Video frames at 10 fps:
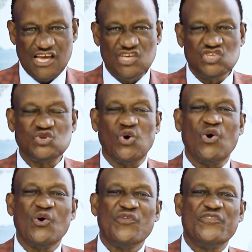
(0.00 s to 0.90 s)

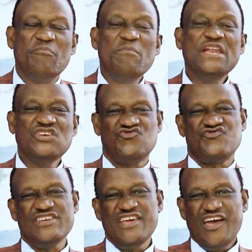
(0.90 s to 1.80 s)
So the
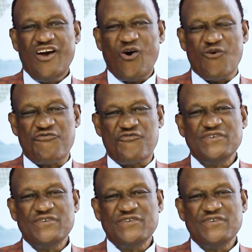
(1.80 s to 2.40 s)
Ministry of